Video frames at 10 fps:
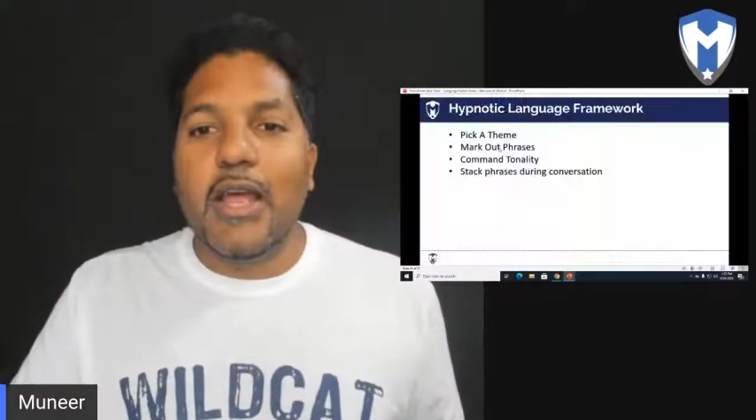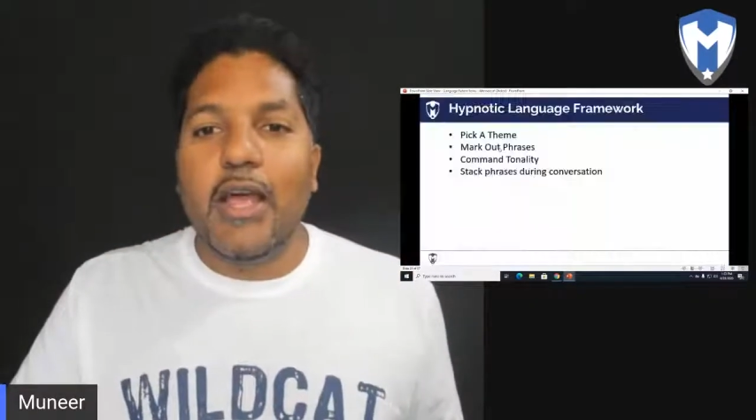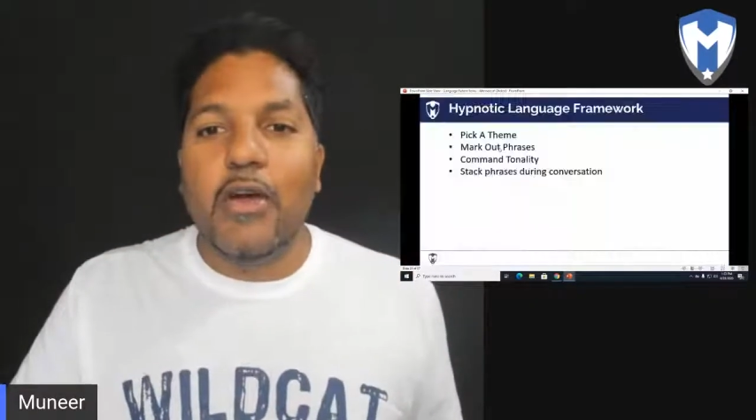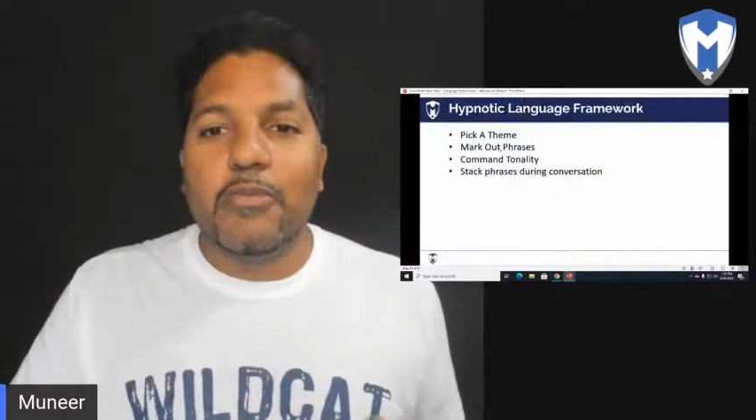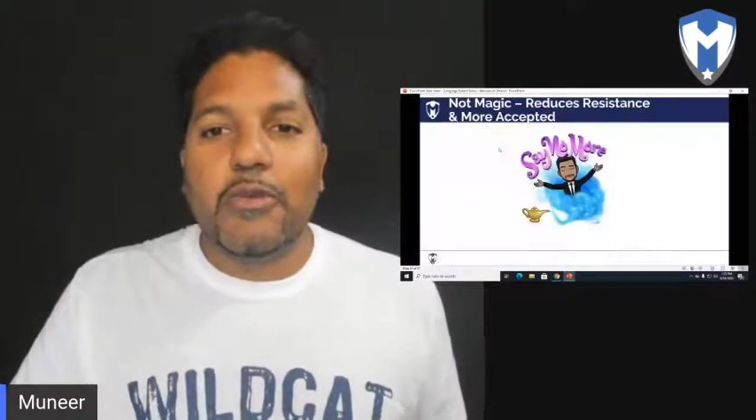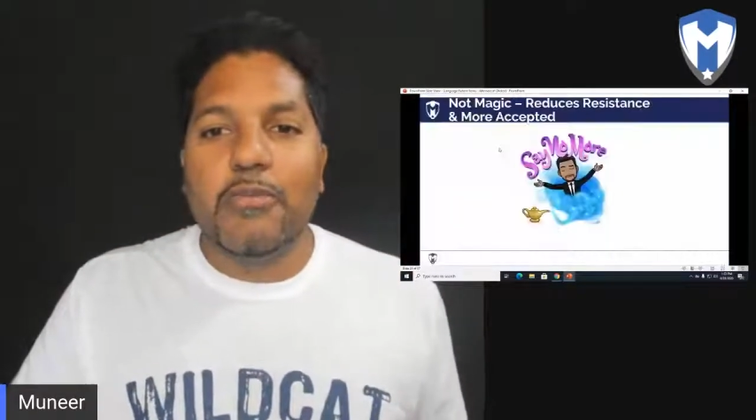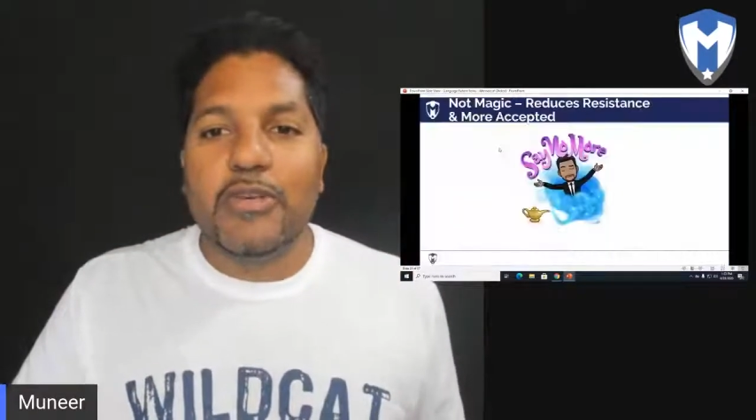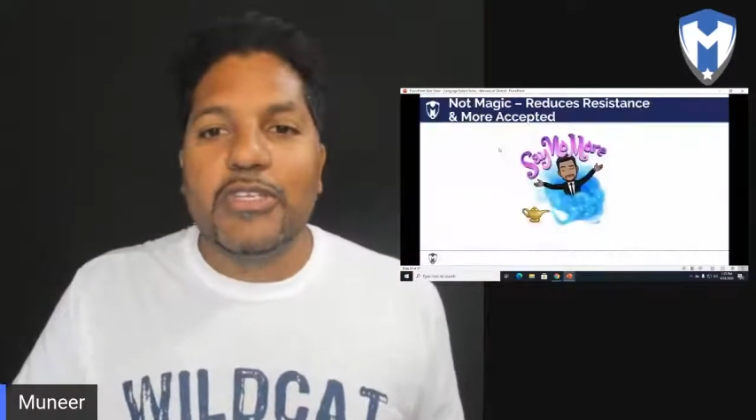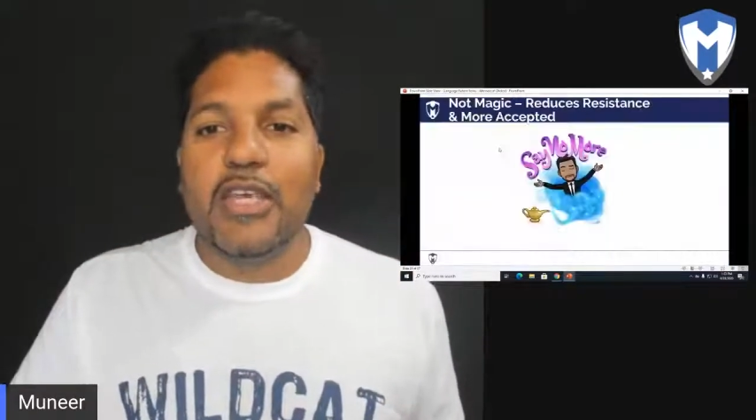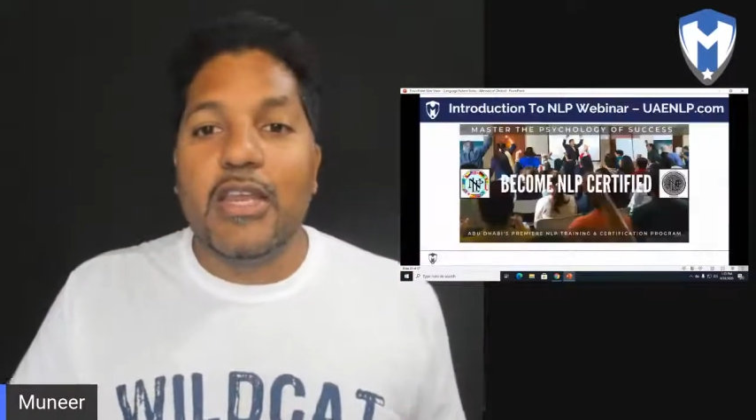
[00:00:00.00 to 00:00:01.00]
I hope you
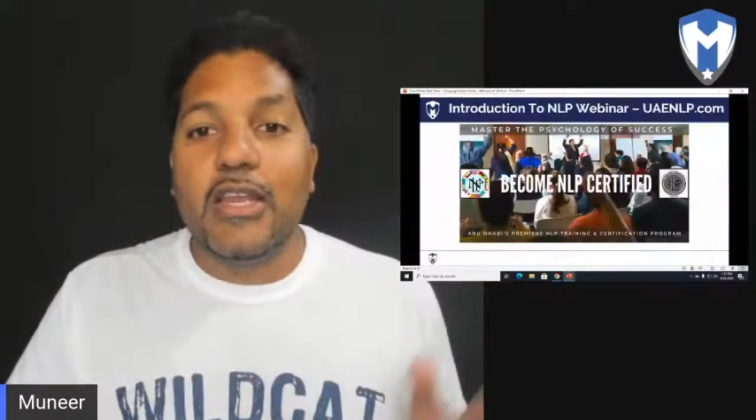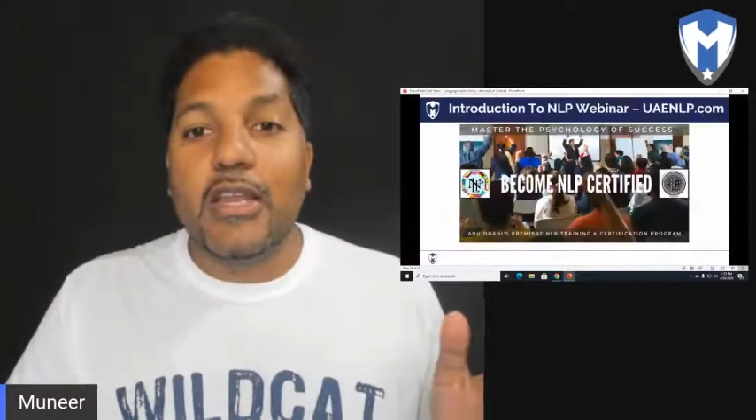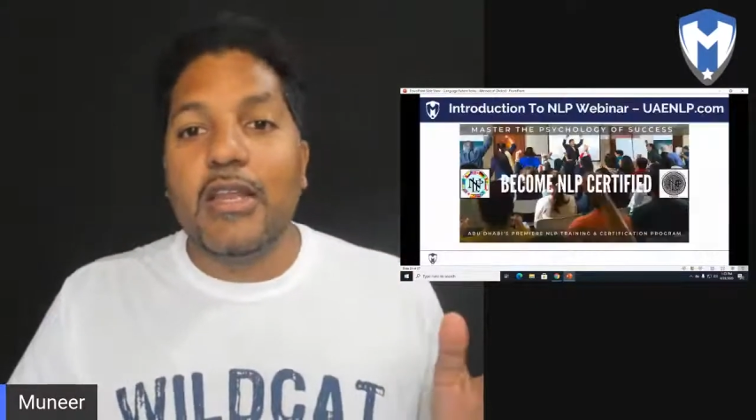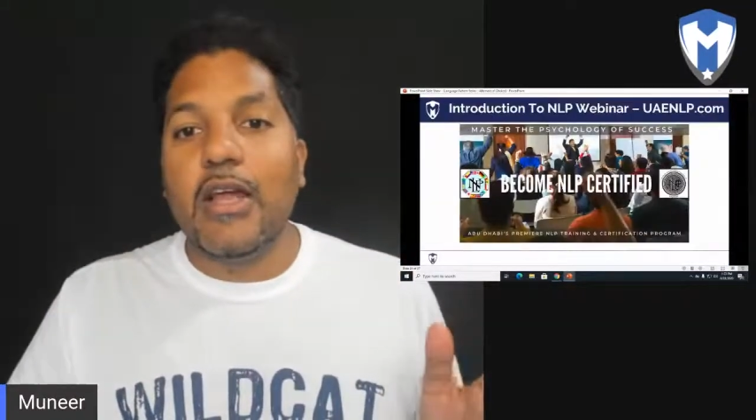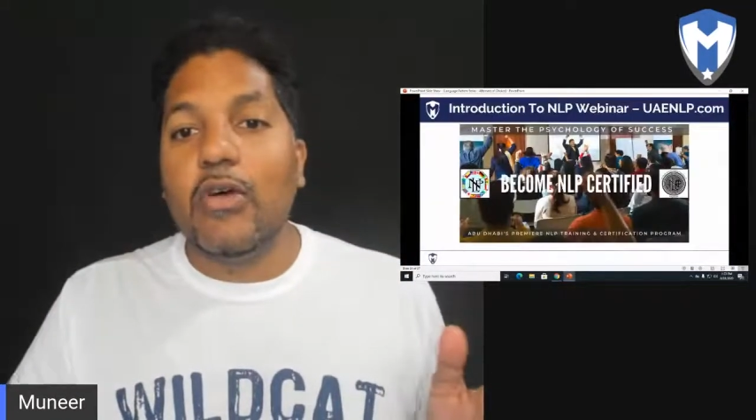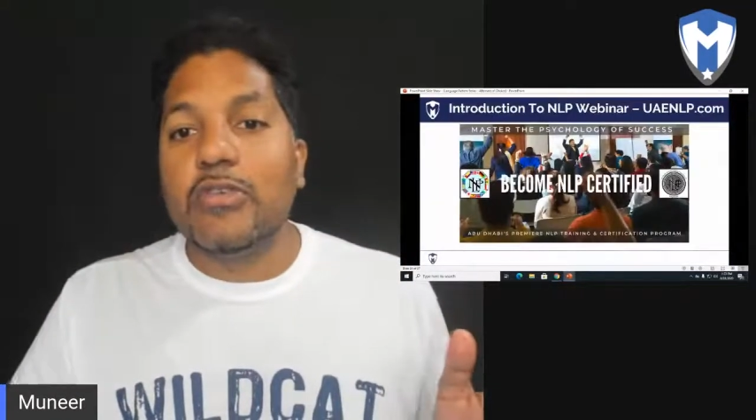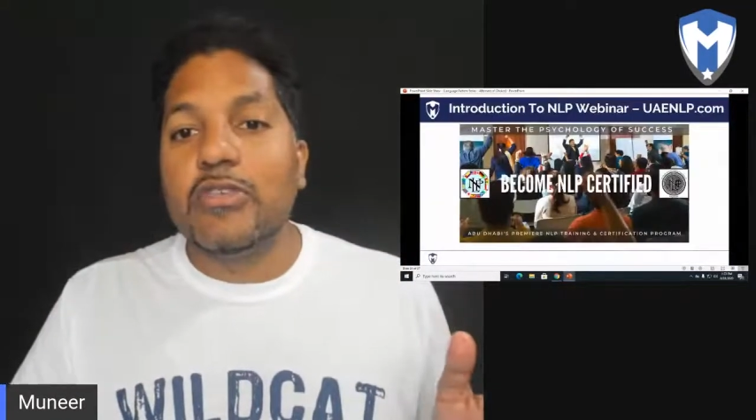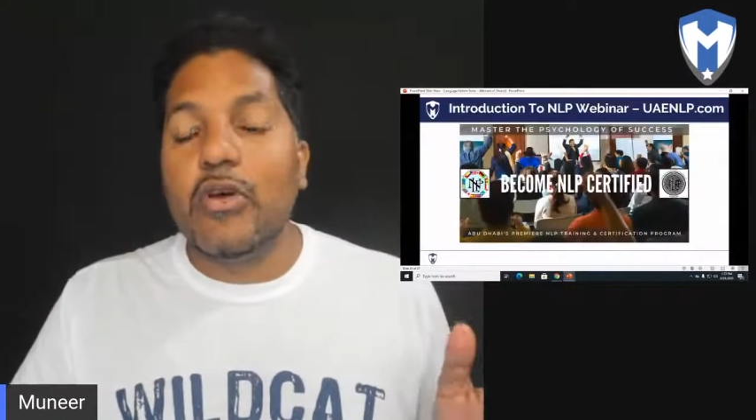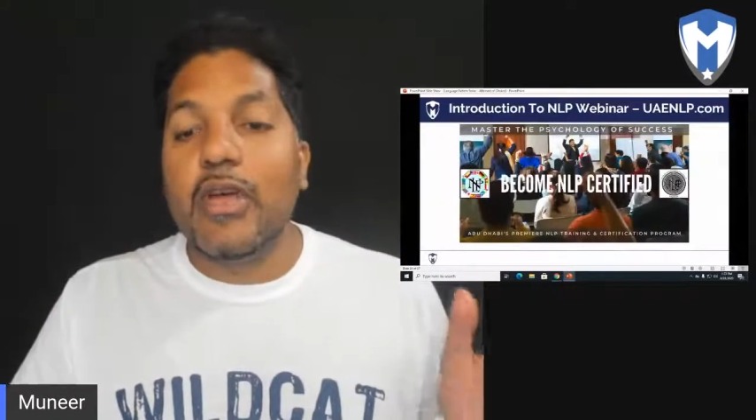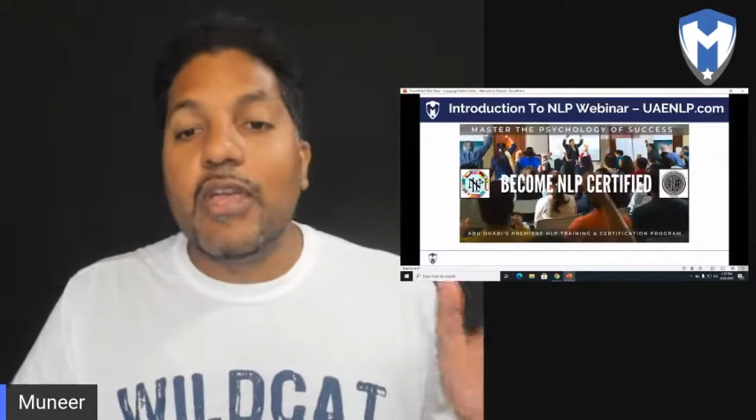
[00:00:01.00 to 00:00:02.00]
appreciated it. Also,